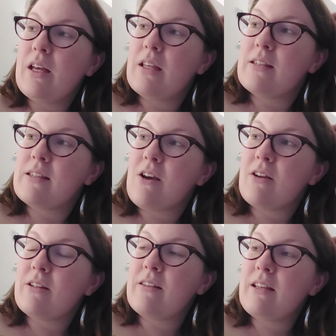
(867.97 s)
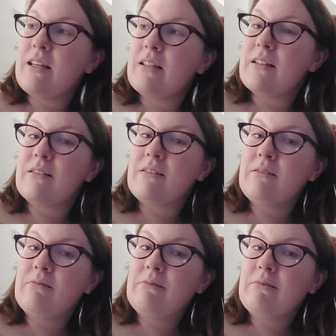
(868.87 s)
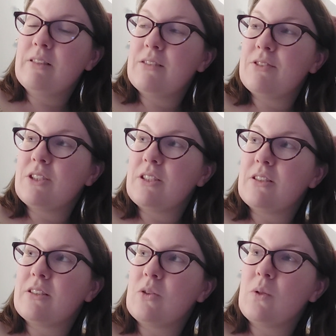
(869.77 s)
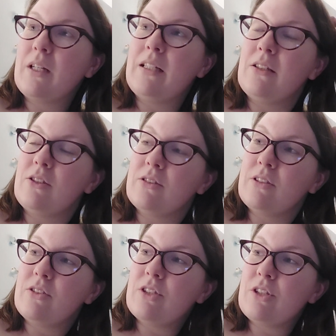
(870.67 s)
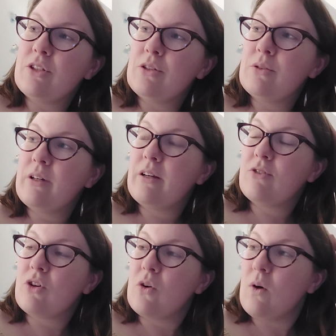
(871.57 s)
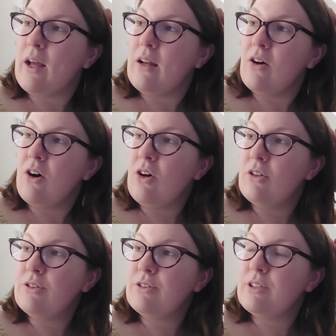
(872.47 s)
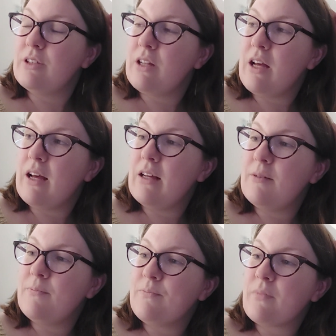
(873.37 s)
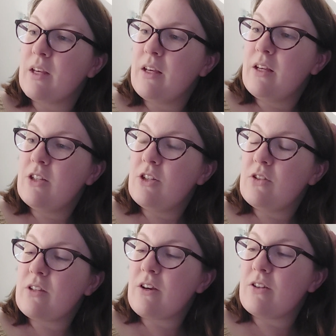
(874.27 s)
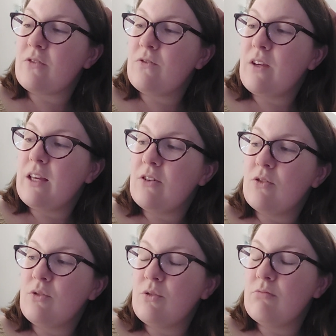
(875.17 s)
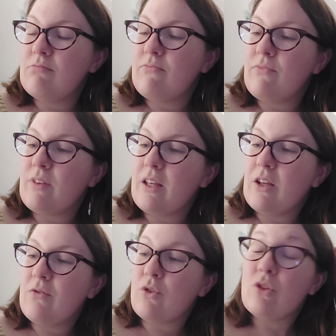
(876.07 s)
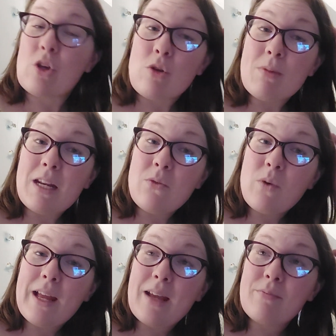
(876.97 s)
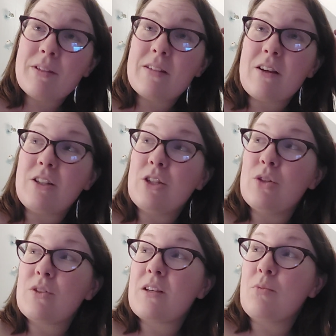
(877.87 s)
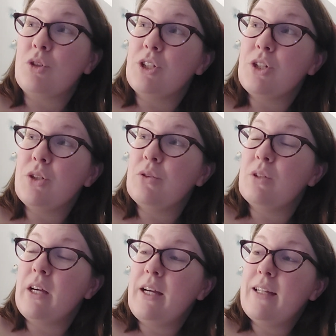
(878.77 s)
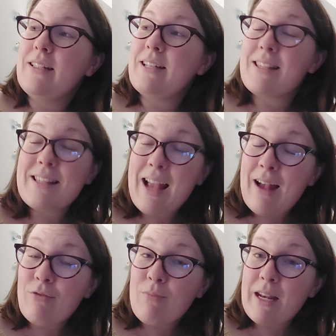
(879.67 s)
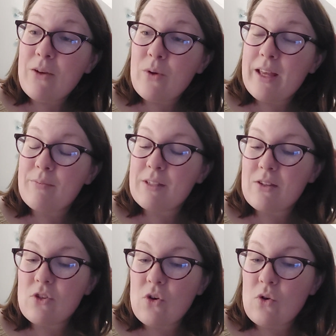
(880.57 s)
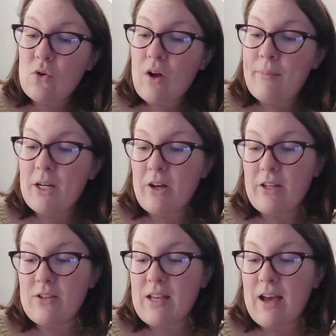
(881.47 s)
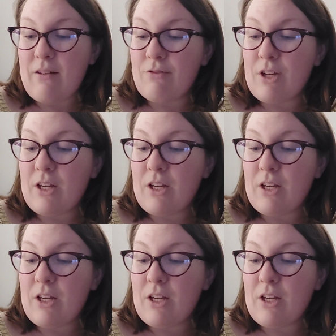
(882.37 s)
start to think, oh, I've got quite a lot to do, I've got quite a lot on? Do you start to feel that you've got too many whips? Are you someone who doesn't have many whips at all? I mean, I used to have